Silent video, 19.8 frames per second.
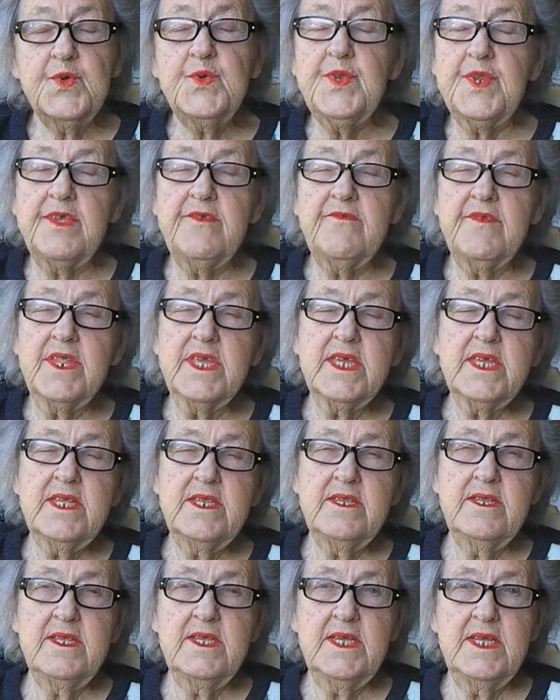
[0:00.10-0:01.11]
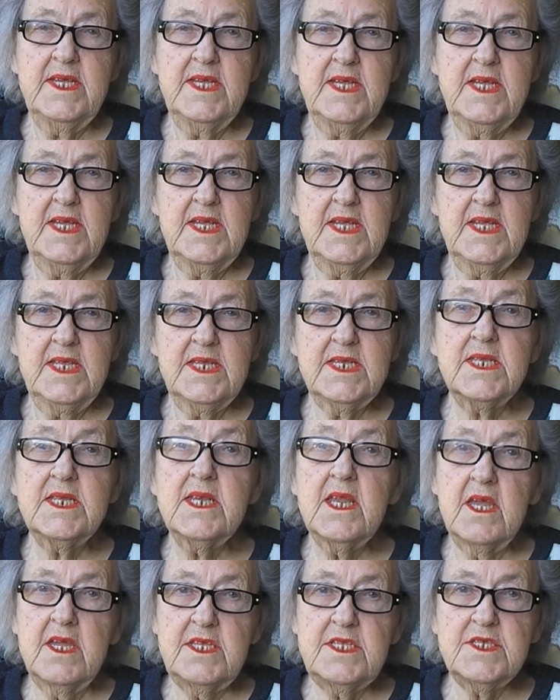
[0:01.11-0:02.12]
Good evening.
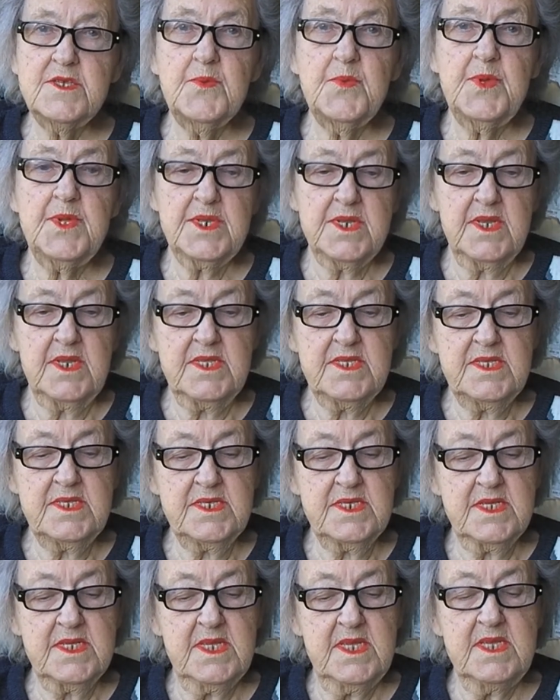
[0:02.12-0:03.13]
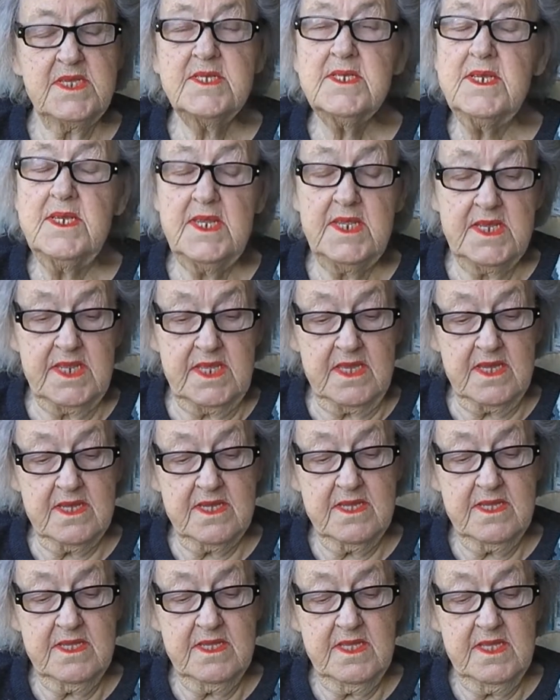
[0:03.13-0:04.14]
Tonight's witness is Lydia.